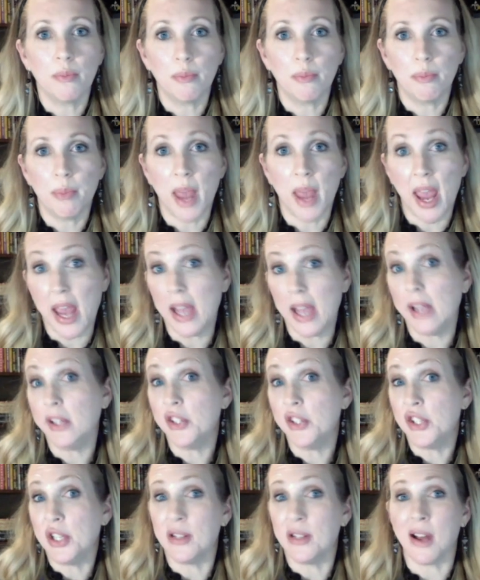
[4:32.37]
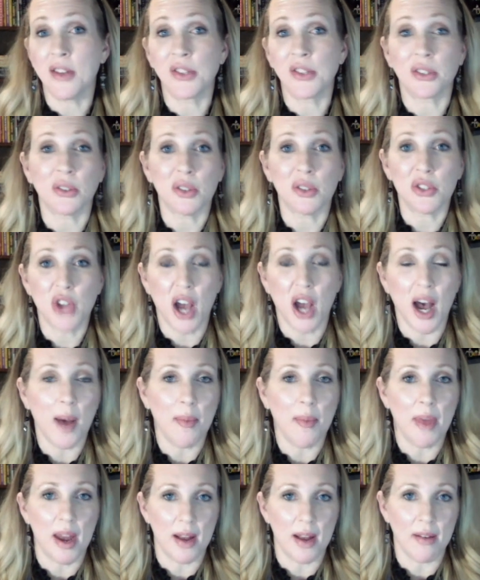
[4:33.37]
paying genealogical job
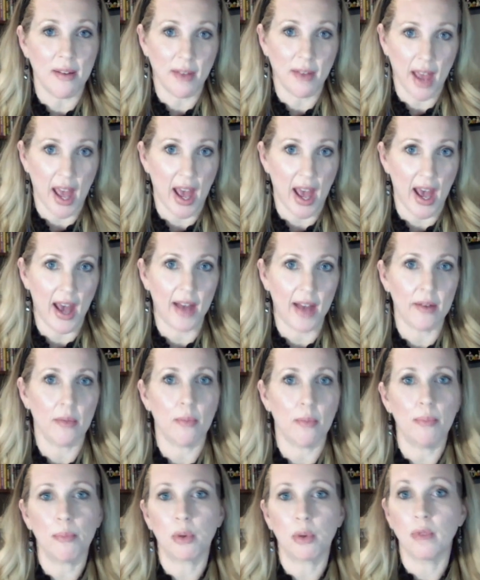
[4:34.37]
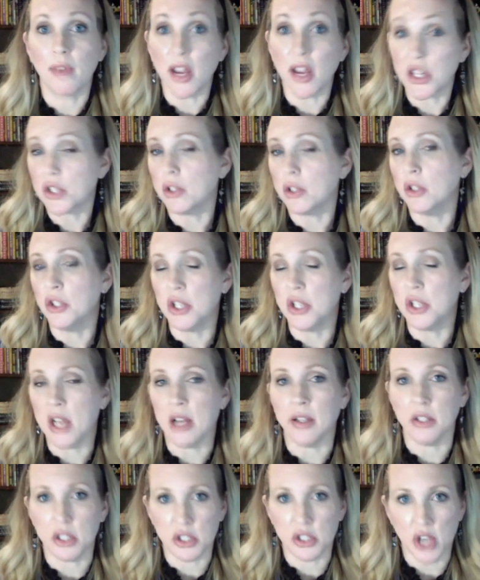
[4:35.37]
that I've had, professional
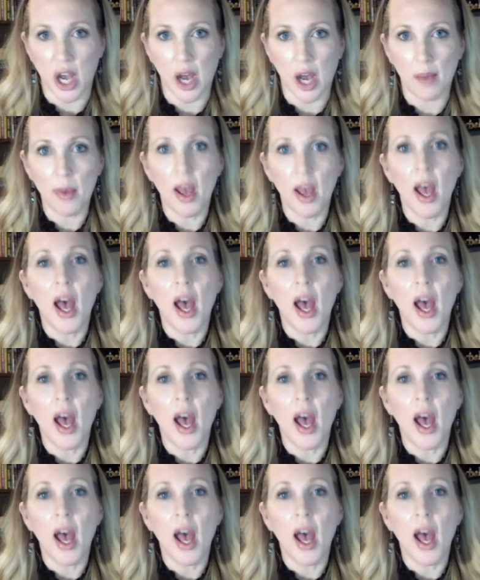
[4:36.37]
genealogy job,